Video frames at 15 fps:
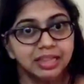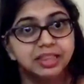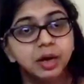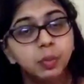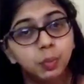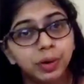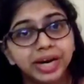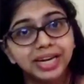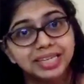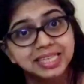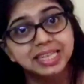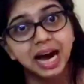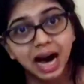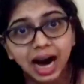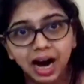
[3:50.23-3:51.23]
The
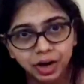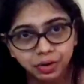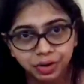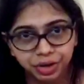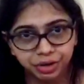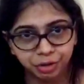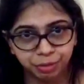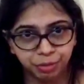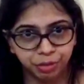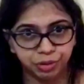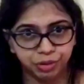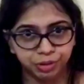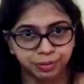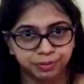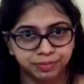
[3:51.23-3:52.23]
winds are going to
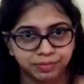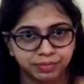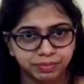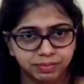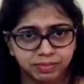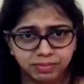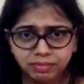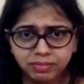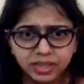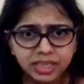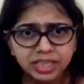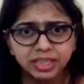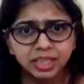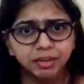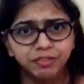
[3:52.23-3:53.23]
blow.
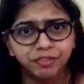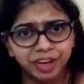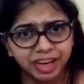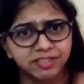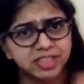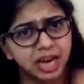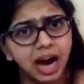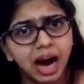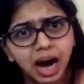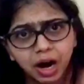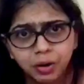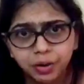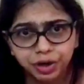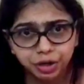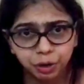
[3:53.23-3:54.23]
The waves
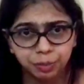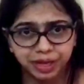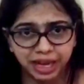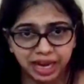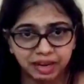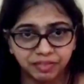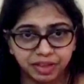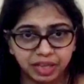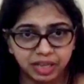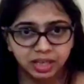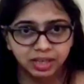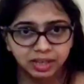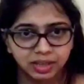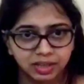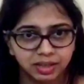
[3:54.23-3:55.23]
are going to be heavy.
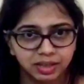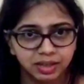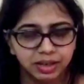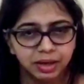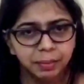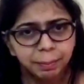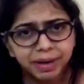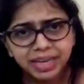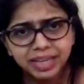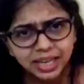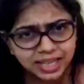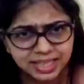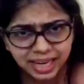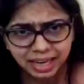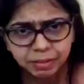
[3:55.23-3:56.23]
But
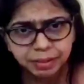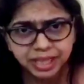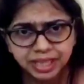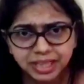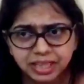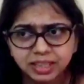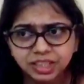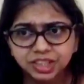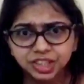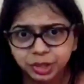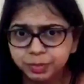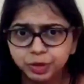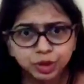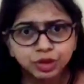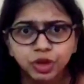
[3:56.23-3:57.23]
does that mean that the
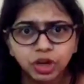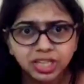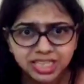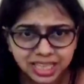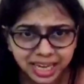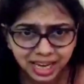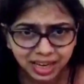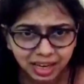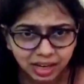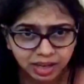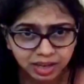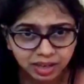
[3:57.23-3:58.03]
ship should not sail?